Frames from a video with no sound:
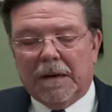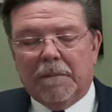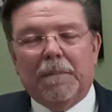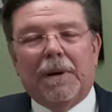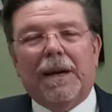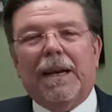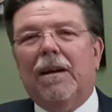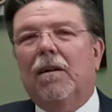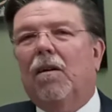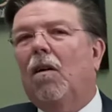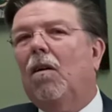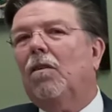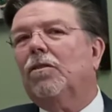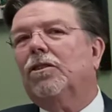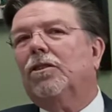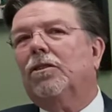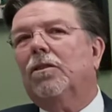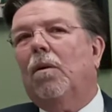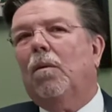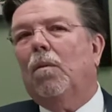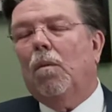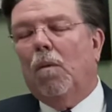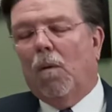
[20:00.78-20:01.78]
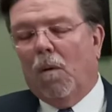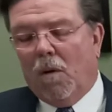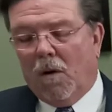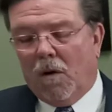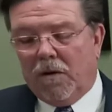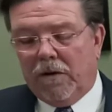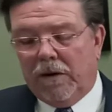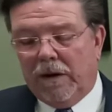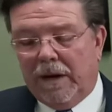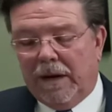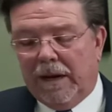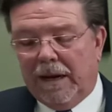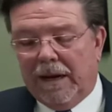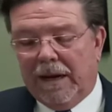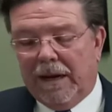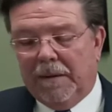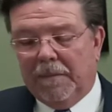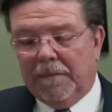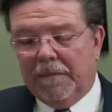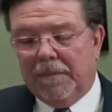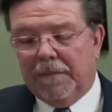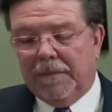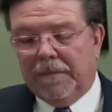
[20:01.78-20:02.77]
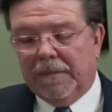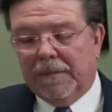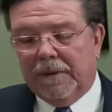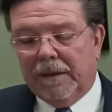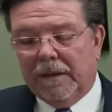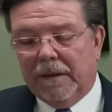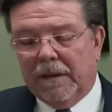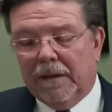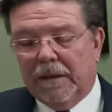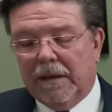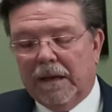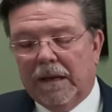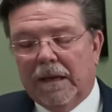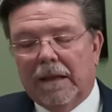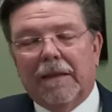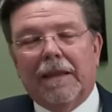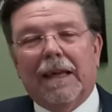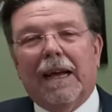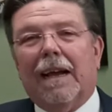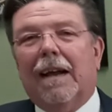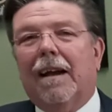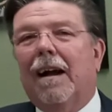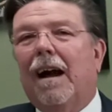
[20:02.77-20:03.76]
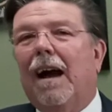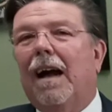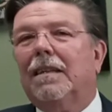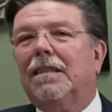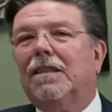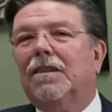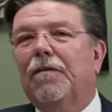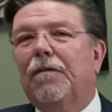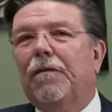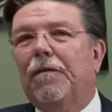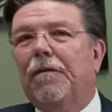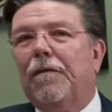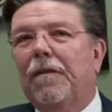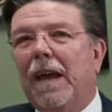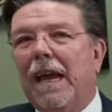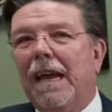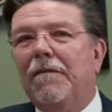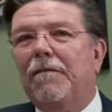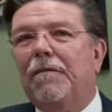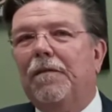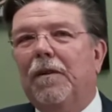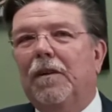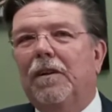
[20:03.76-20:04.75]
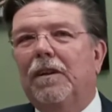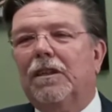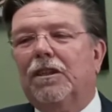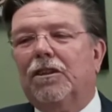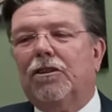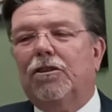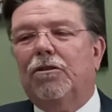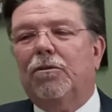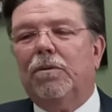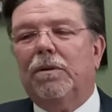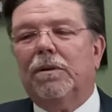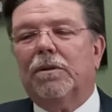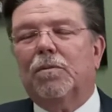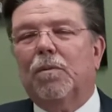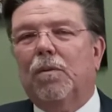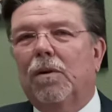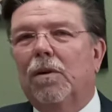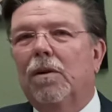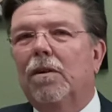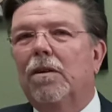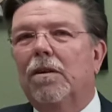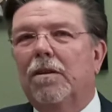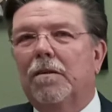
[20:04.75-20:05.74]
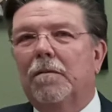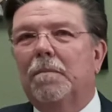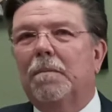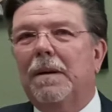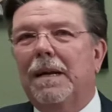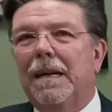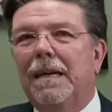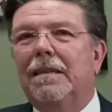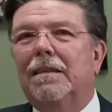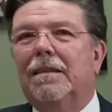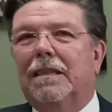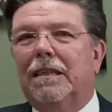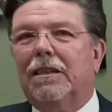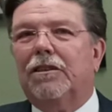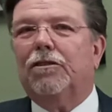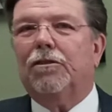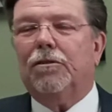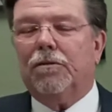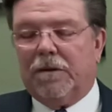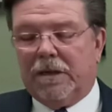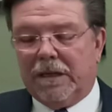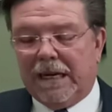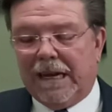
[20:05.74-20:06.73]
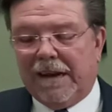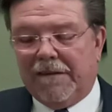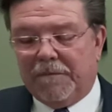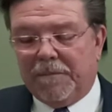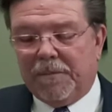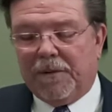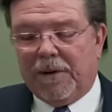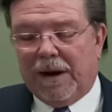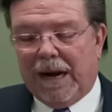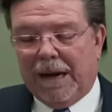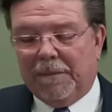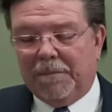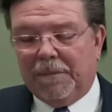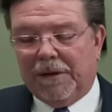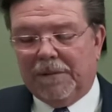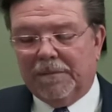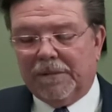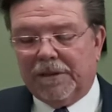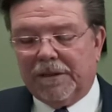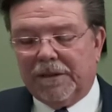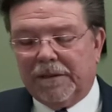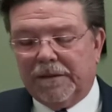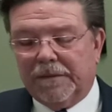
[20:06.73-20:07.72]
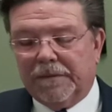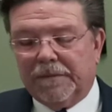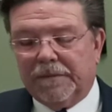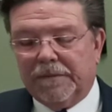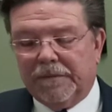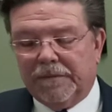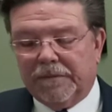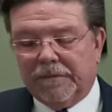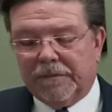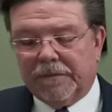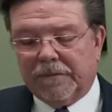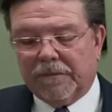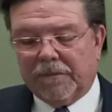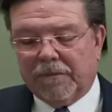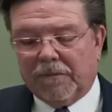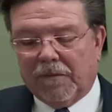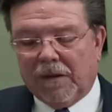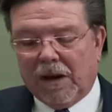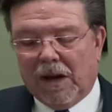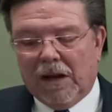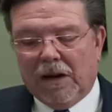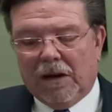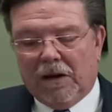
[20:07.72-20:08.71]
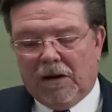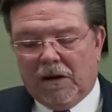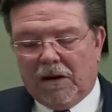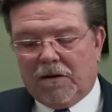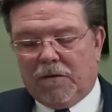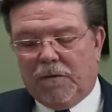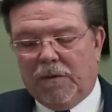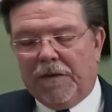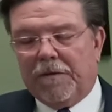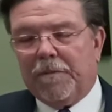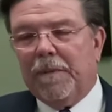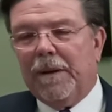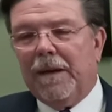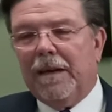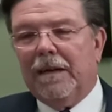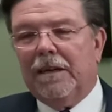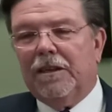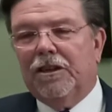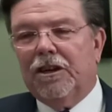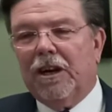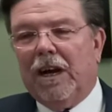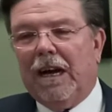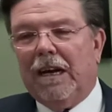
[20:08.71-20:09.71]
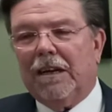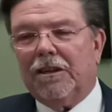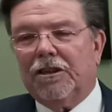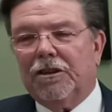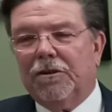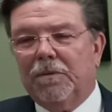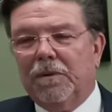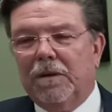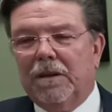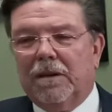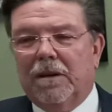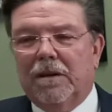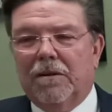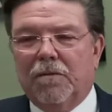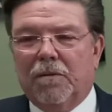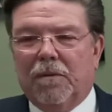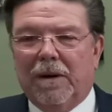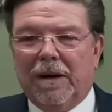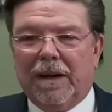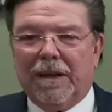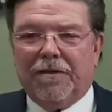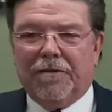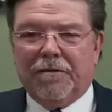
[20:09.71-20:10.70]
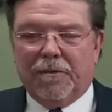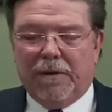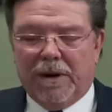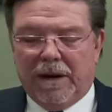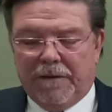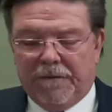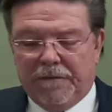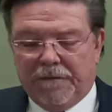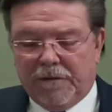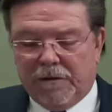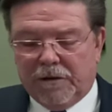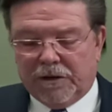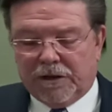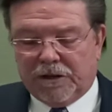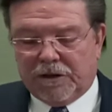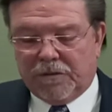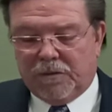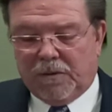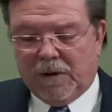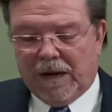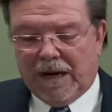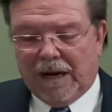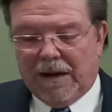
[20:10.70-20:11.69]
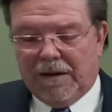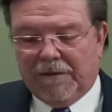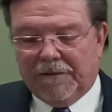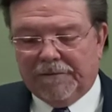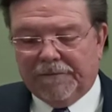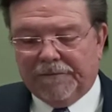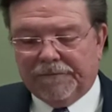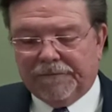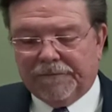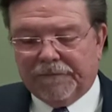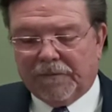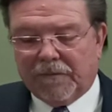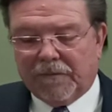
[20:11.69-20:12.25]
but he also warned them that God's faithfulness to his word means that you could have problems. Look with me at Joshua 23 and verse 12.